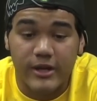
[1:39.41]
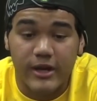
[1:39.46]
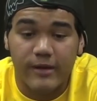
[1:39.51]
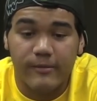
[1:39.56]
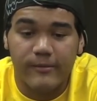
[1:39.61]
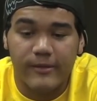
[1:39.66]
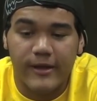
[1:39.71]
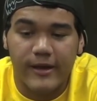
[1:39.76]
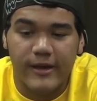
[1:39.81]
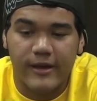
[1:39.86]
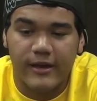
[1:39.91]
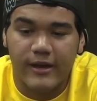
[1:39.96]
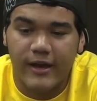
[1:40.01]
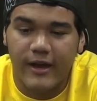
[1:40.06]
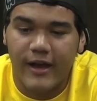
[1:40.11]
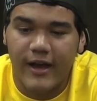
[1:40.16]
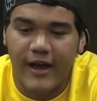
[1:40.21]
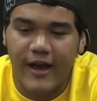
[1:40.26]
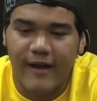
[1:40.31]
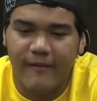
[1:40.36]
And I'm like,
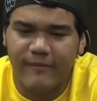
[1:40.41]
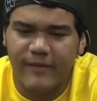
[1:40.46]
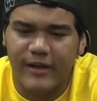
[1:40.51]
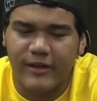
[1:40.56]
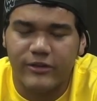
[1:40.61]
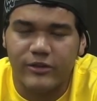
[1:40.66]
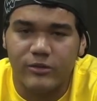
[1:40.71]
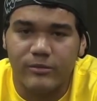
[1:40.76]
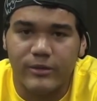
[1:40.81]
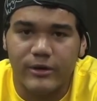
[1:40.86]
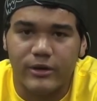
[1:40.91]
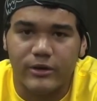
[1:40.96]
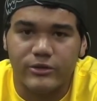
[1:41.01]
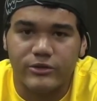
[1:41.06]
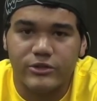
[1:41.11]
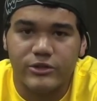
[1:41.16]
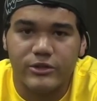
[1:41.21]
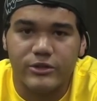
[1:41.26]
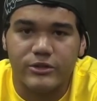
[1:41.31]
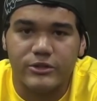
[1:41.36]
"I'm not too big
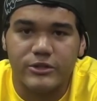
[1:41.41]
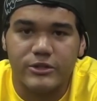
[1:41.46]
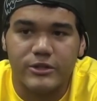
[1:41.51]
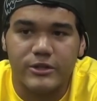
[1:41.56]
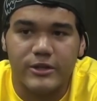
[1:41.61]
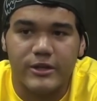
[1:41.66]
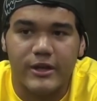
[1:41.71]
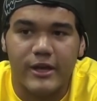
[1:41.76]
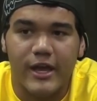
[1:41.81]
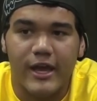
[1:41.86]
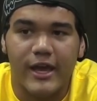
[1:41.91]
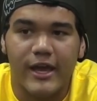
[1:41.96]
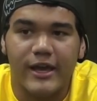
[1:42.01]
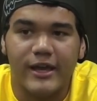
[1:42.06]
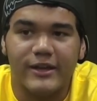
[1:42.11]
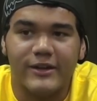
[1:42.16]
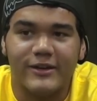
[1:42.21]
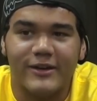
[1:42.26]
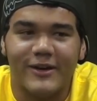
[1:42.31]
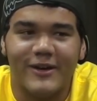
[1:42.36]
on church," and.